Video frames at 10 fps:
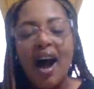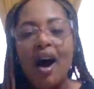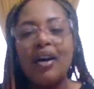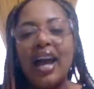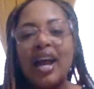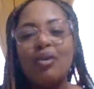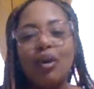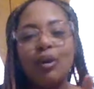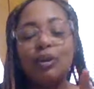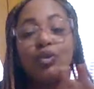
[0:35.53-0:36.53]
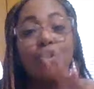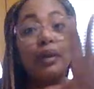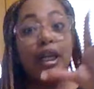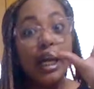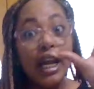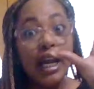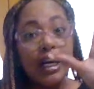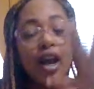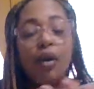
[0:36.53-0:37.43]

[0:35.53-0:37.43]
okay, rose from the dead